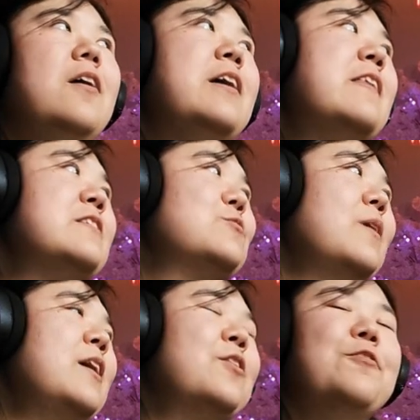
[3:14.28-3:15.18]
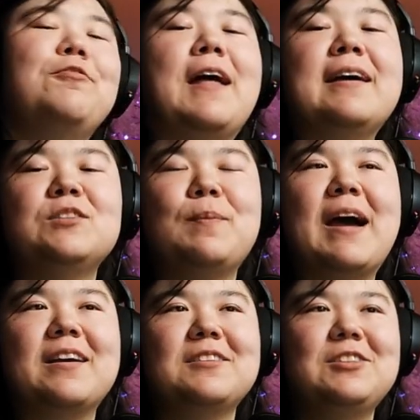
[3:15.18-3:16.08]
Oh yeah, that's right. In her
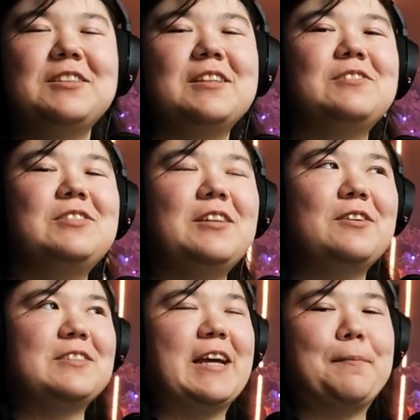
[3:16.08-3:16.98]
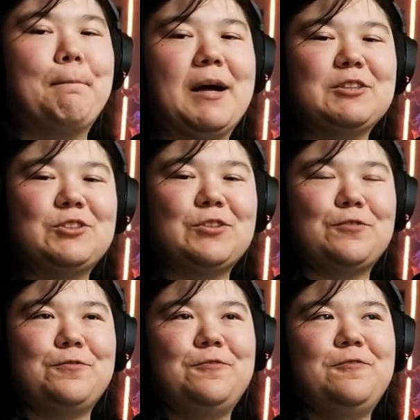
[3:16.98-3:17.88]
flashback, she did see those like monster
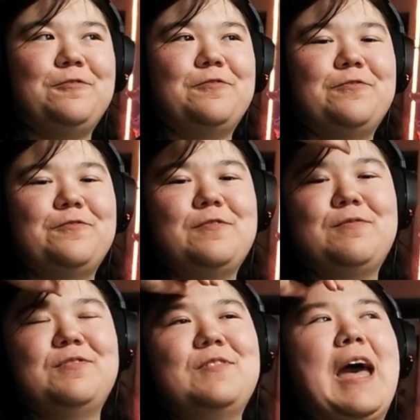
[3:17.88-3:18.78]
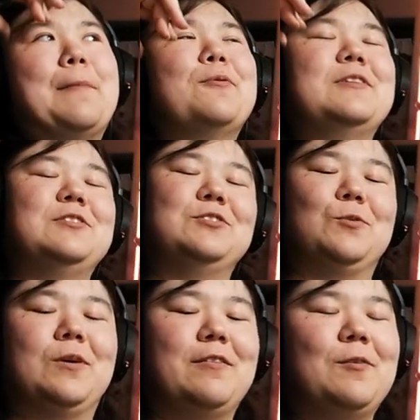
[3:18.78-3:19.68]
apparitions
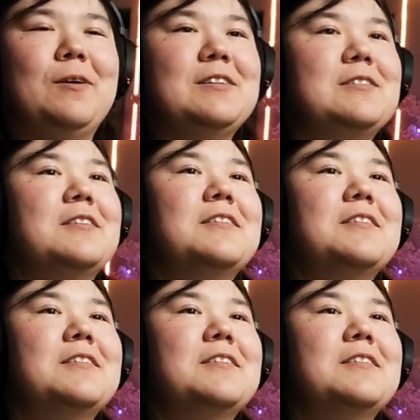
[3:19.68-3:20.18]
or whatever it was.